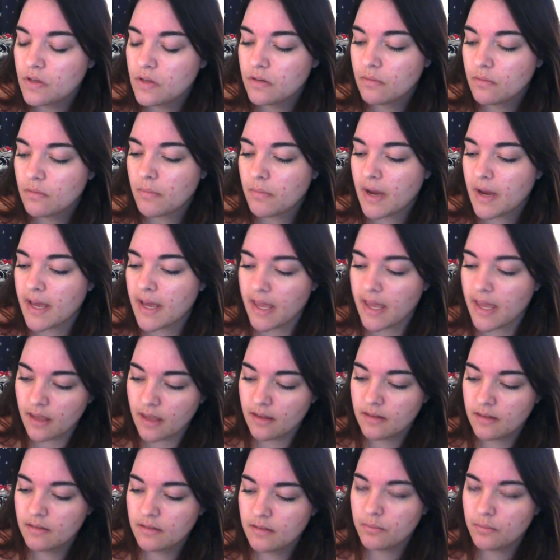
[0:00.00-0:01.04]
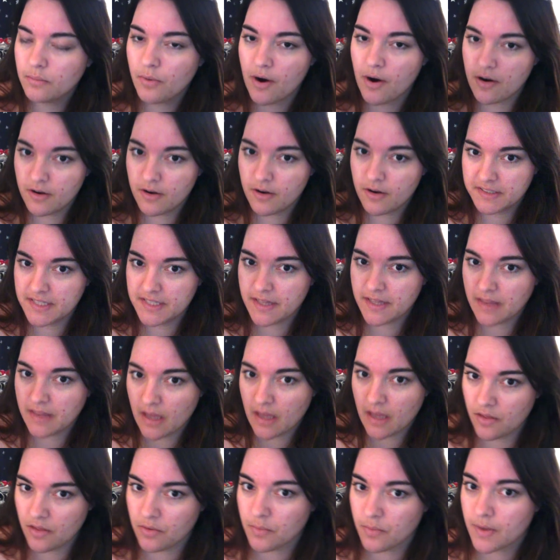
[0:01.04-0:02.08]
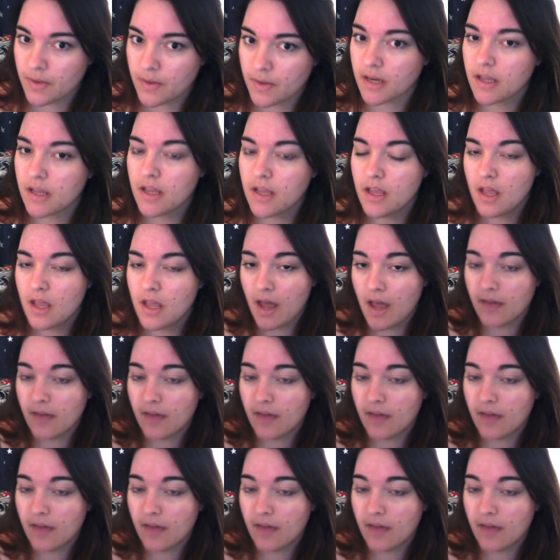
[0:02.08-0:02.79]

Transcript: my progress on the other one. I